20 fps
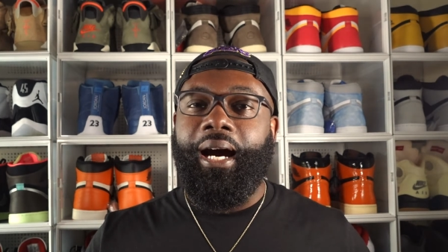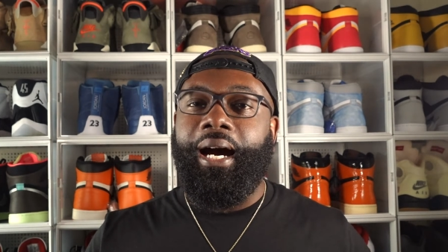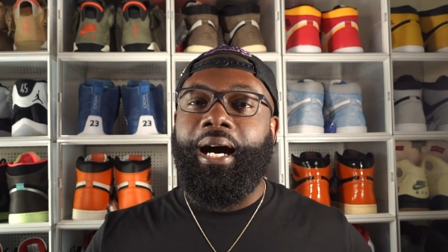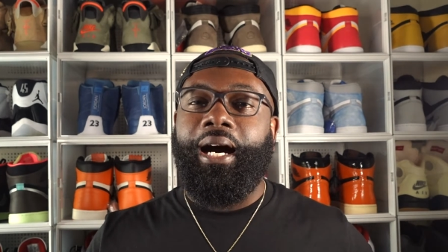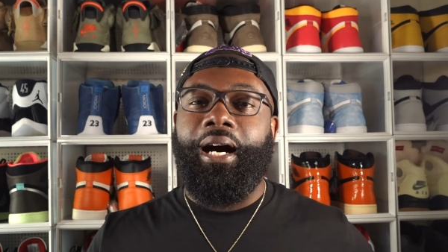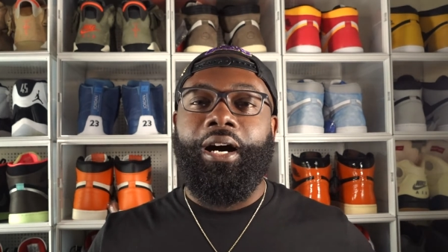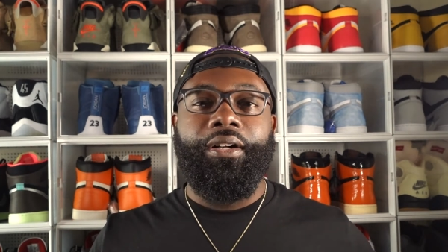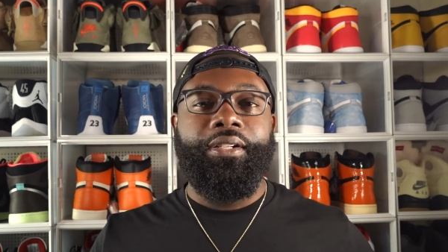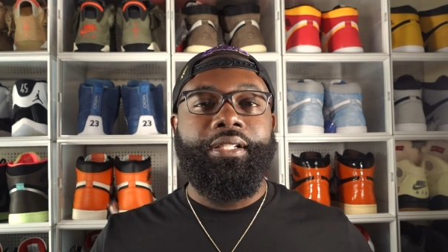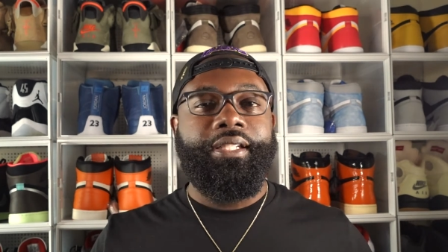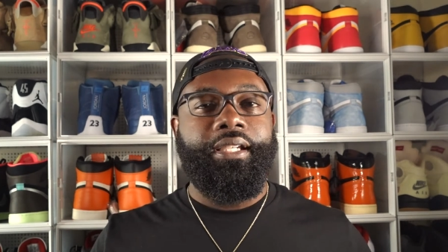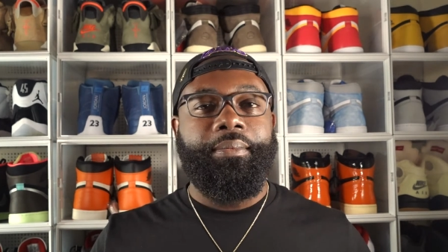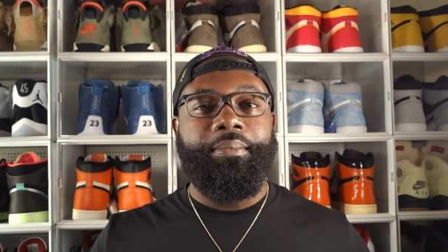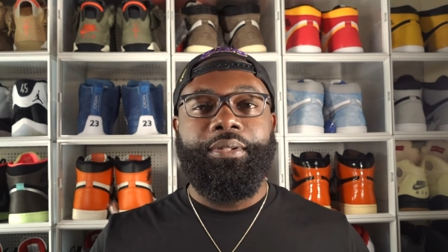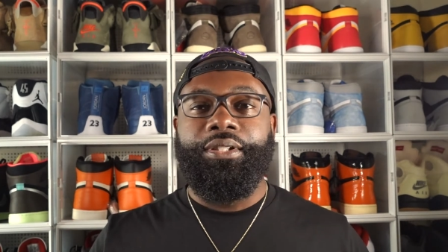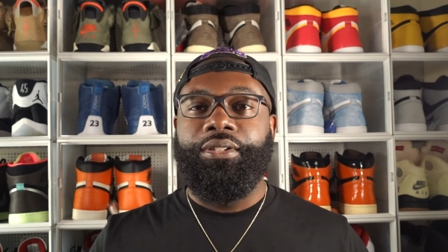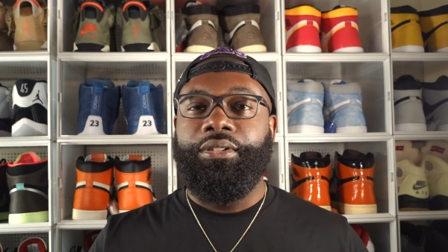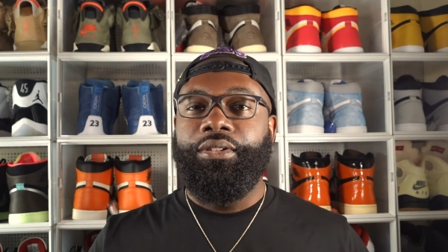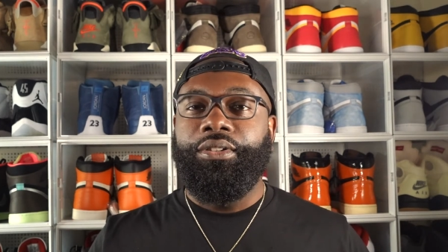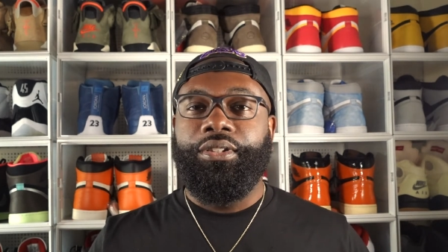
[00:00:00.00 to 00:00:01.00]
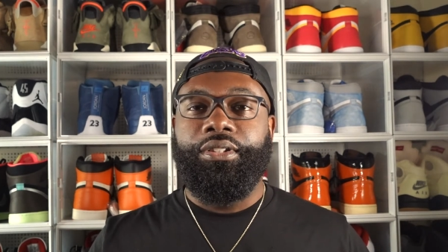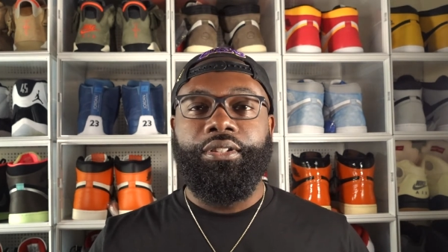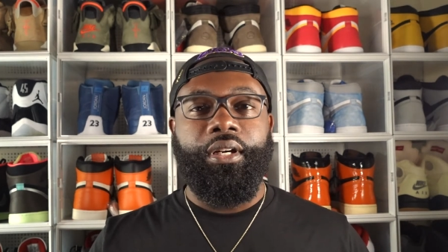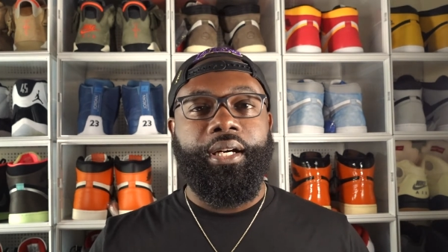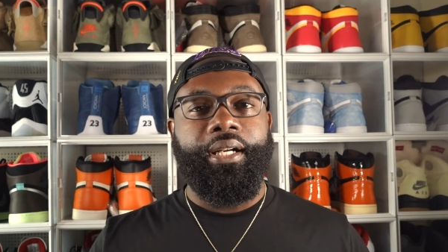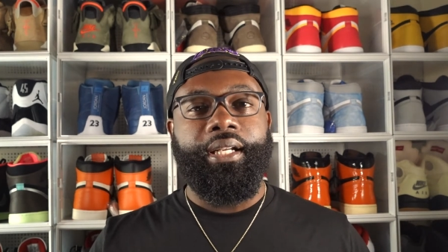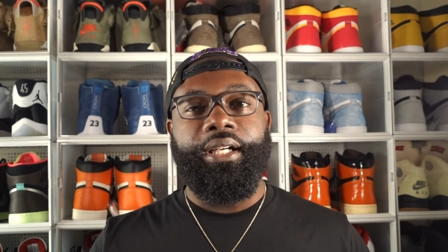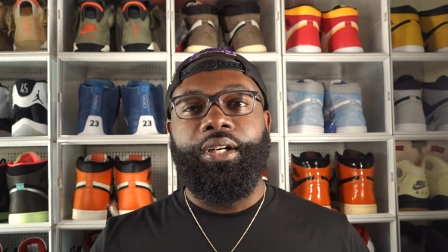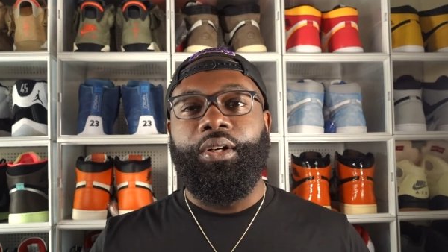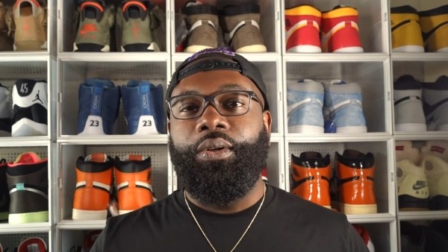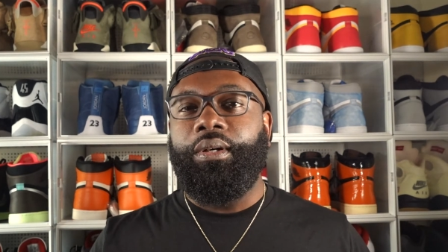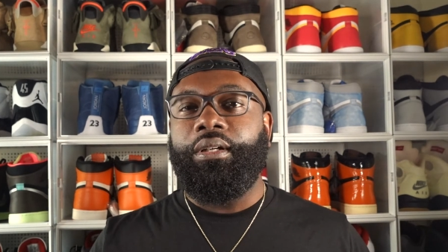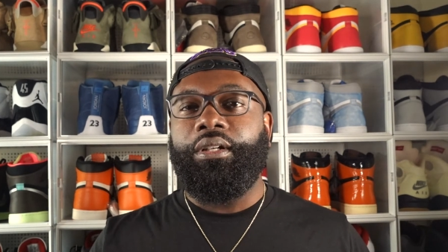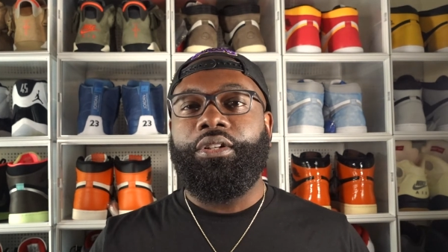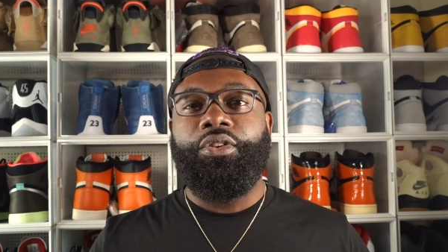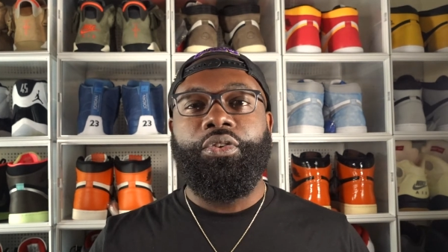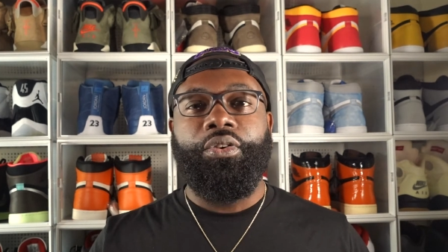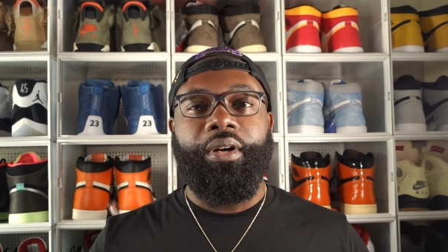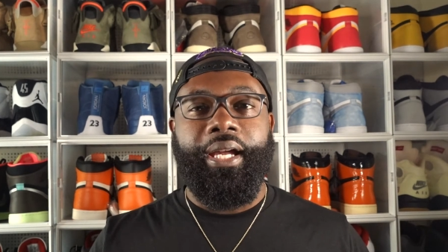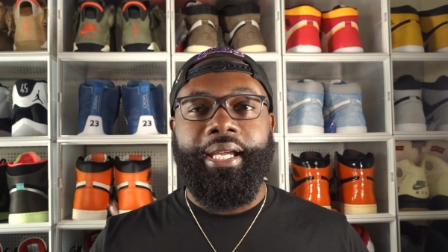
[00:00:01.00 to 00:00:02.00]
all gym shoes started going
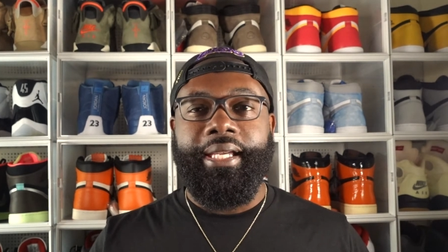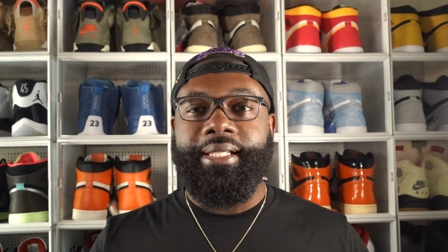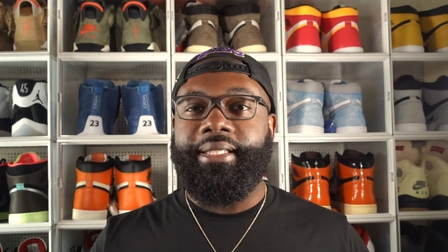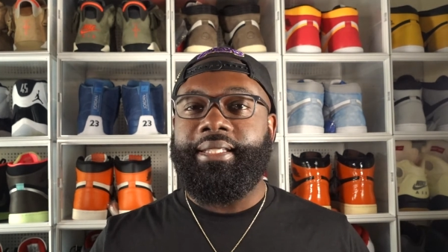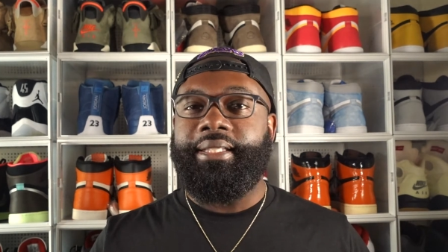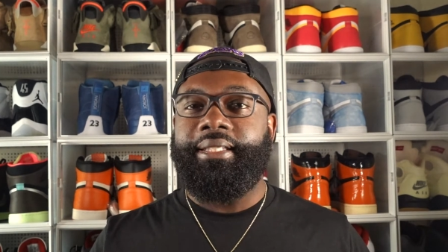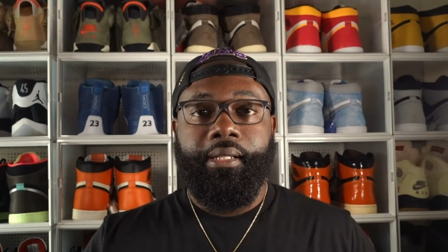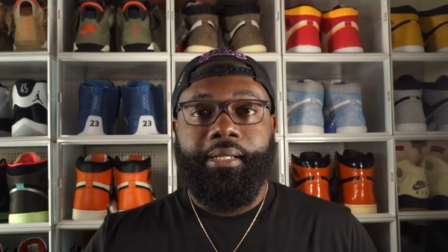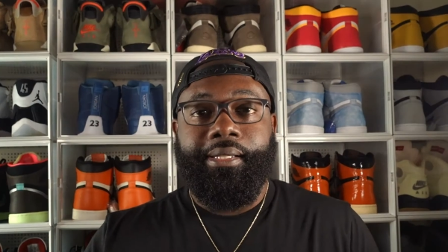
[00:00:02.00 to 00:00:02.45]
crazy.